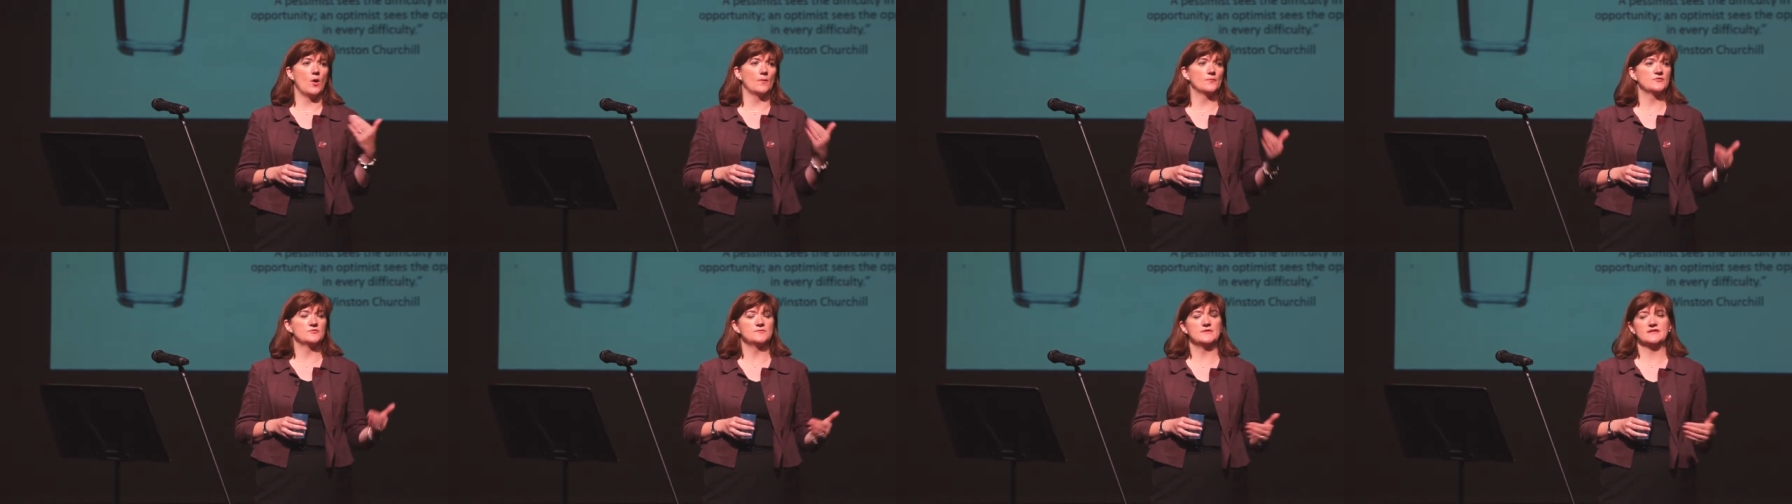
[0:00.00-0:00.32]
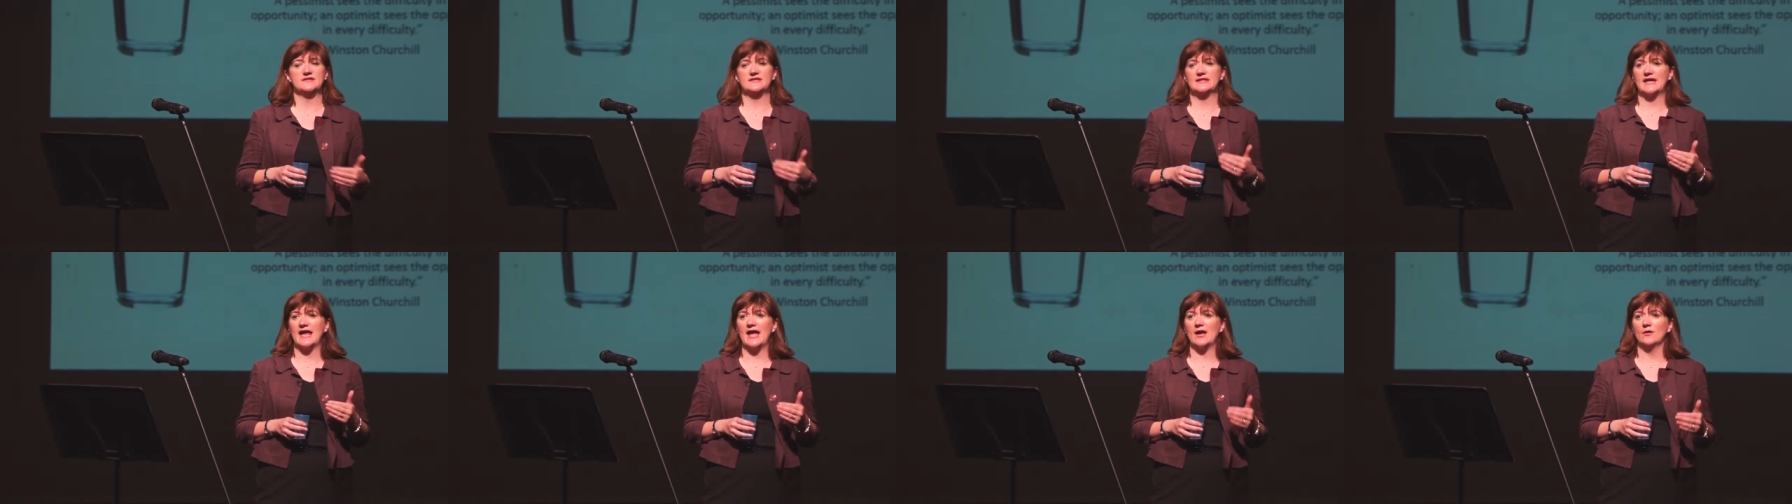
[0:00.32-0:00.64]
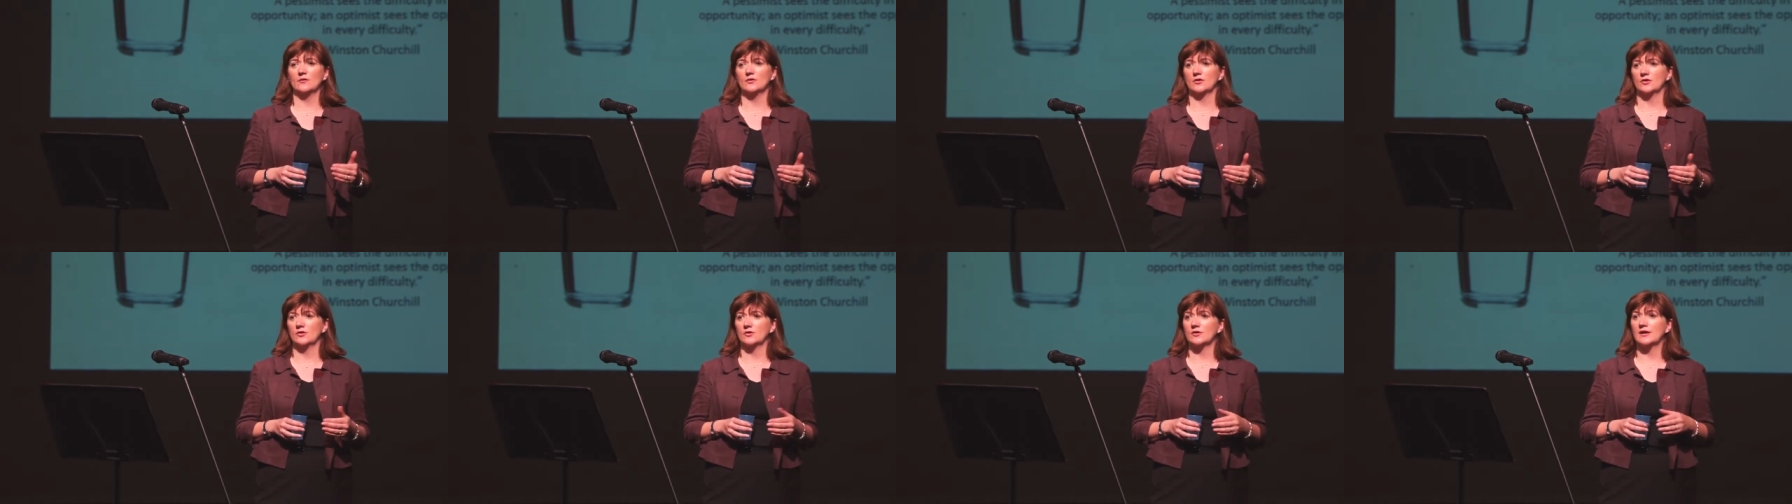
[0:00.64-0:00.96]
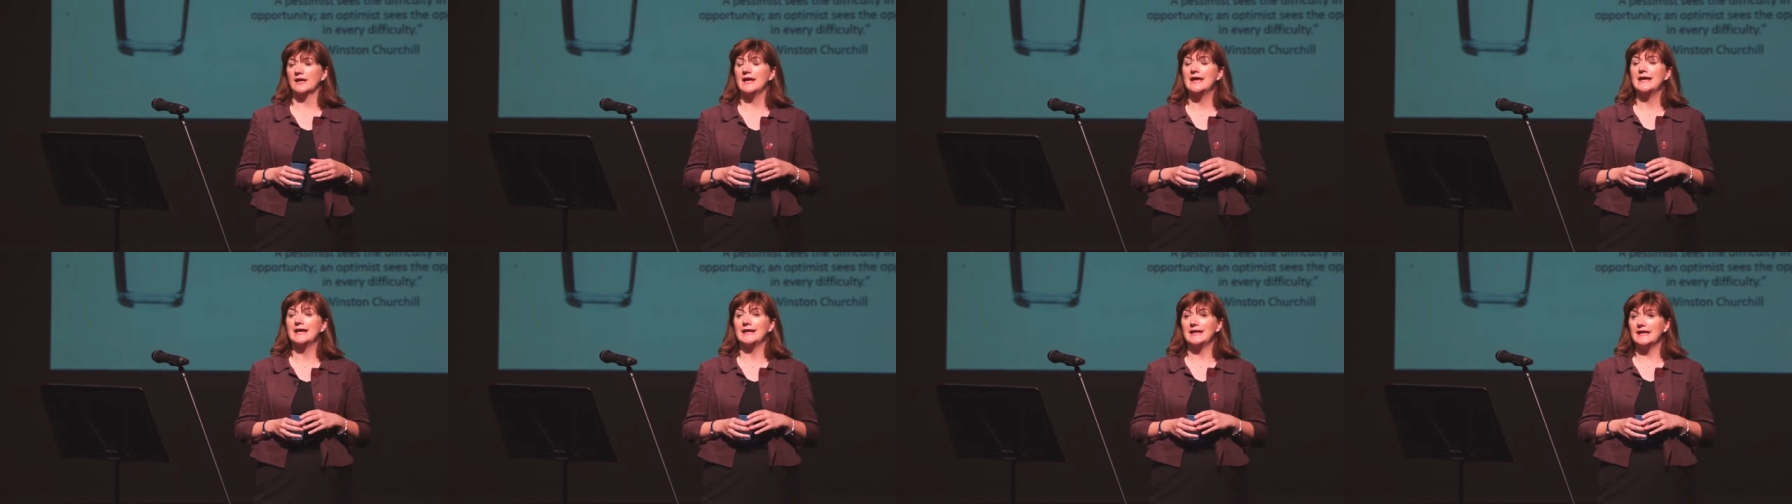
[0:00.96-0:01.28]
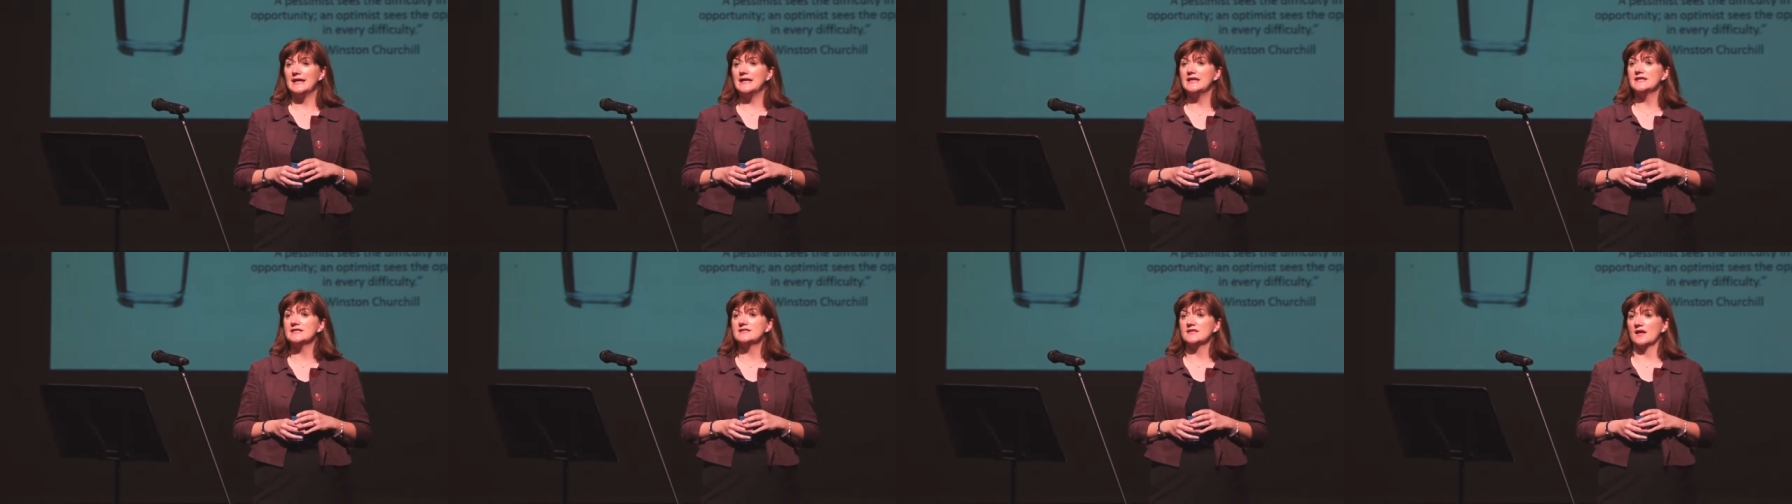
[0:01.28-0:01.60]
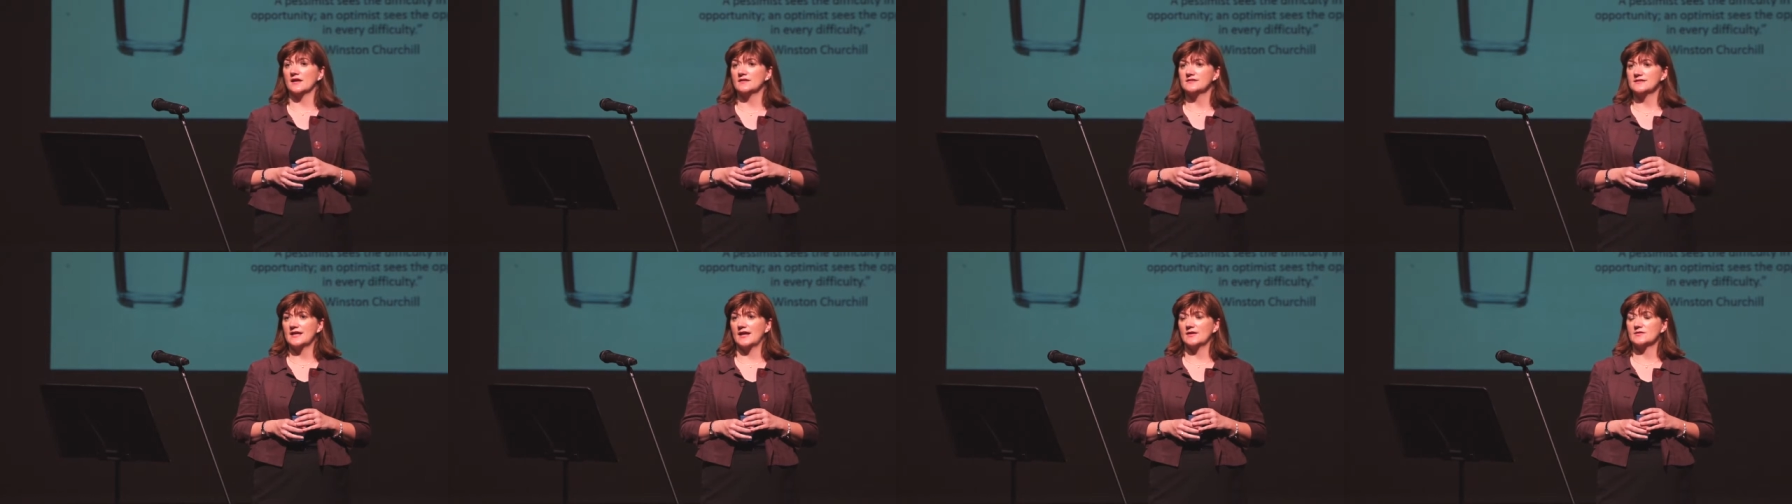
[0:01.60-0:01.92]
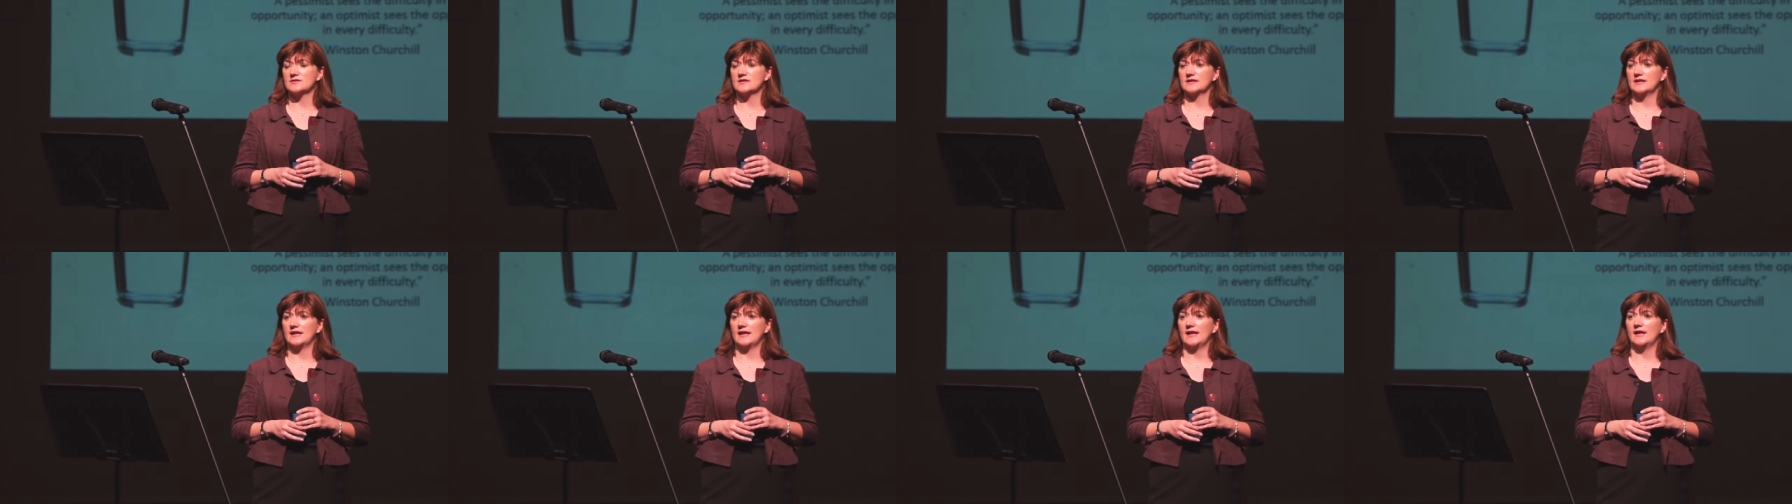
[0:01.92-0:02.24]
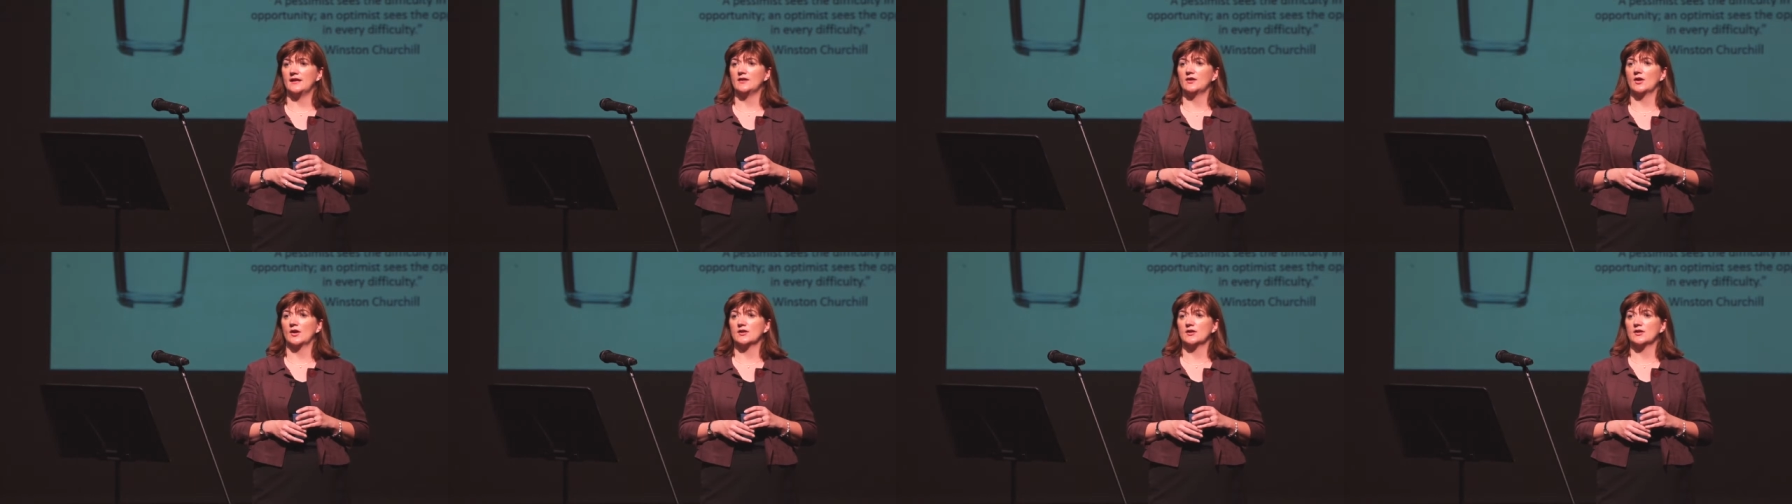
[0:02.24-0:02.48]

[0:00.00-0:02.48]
optimistic outlook is undoubtedly